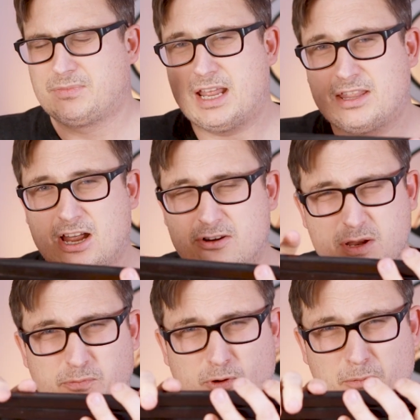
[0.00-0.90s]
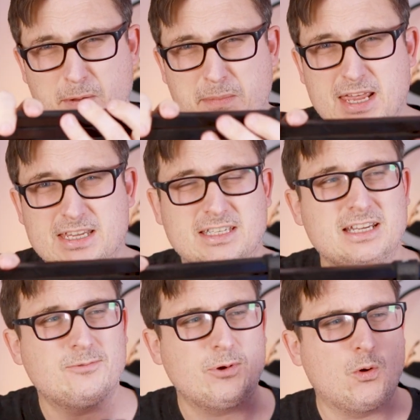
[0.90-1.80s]
Now the only problem is
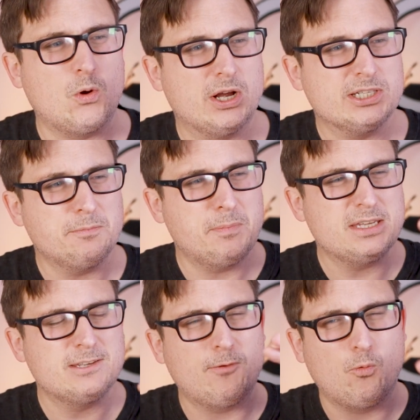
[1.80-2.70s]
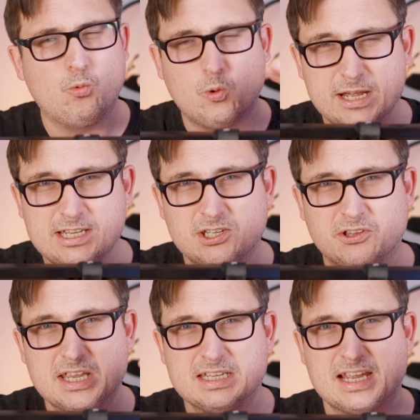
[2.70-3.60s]
this requires a bit of a weight
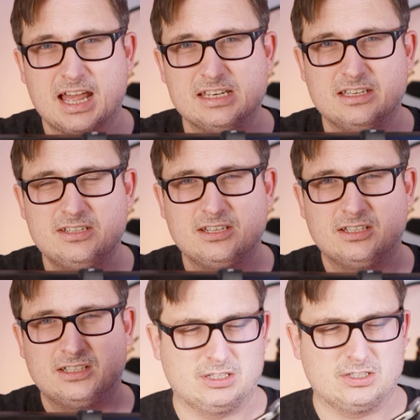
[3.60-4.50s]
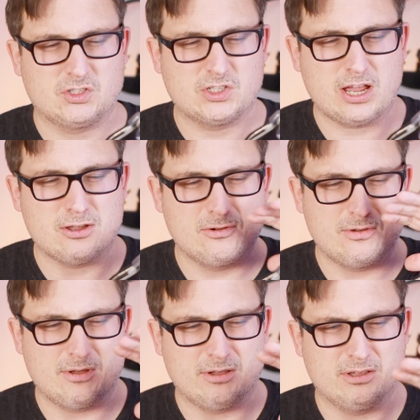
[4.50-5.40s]
on this end, so
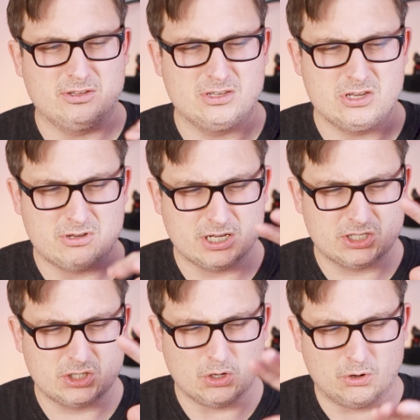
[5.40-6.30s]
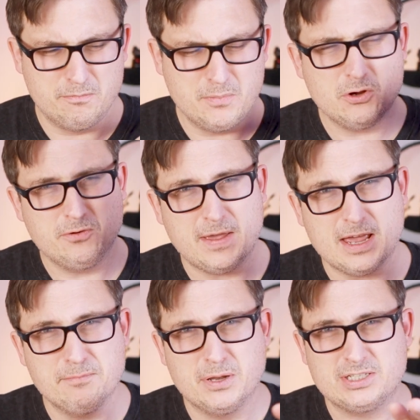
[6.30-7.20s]
you can sort of move it
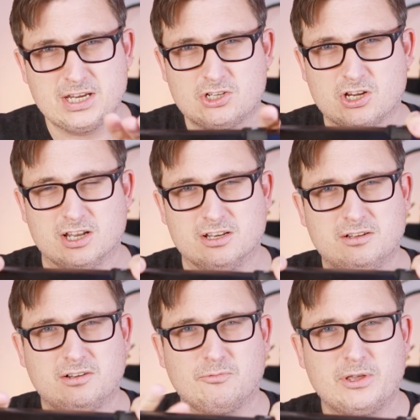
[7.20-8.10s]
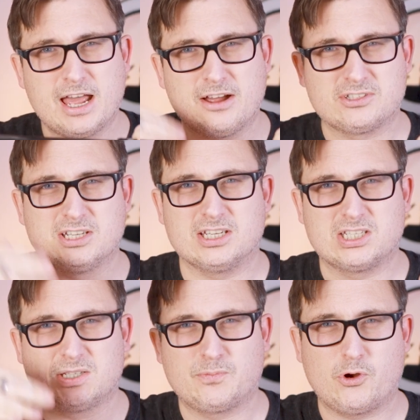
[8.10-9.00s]
in position without it
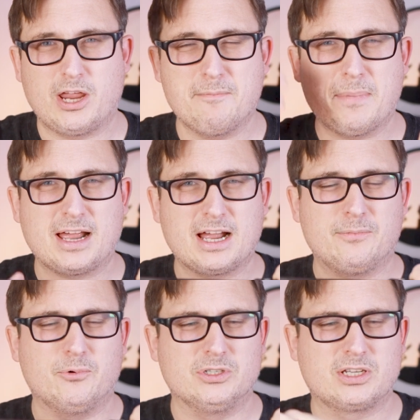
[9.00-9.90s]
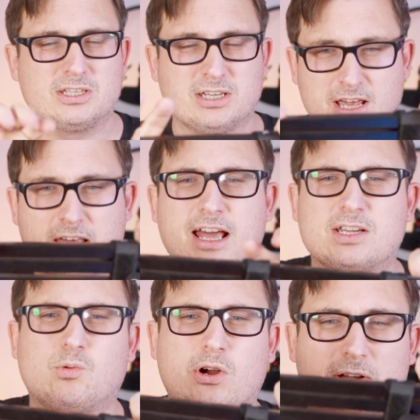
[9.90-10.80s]
springing back upwards, because
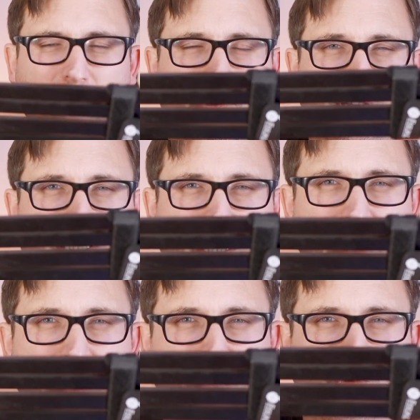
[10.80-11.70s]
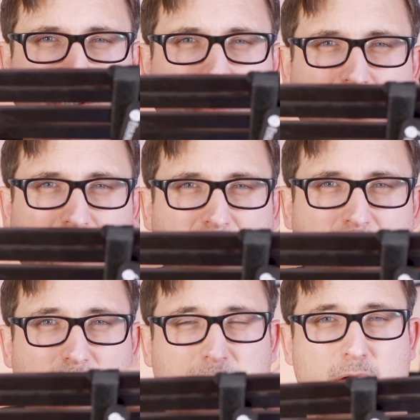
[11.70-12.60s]
that's why I've got this cable tie on
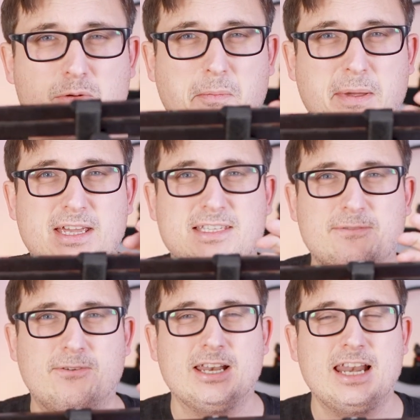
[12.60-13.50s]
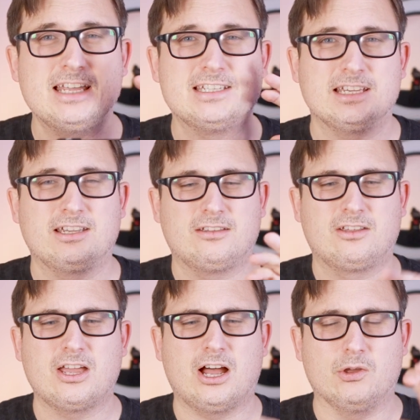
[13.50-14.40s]
here at the moment, because if I let it
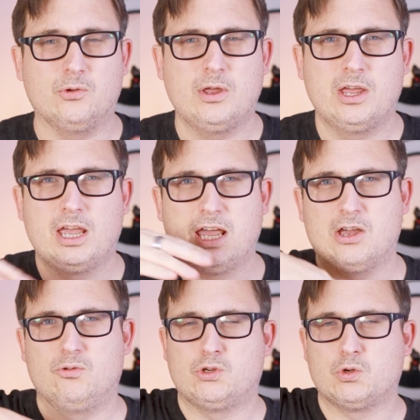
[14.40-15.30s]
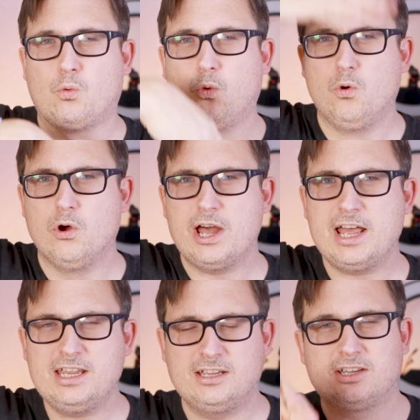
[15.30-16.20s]
go, it will just
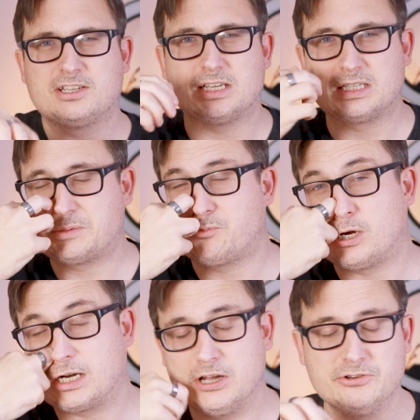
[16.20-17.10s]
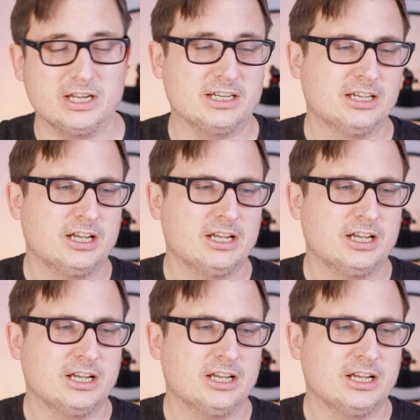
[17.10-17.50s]
way, because it's sprung loaded.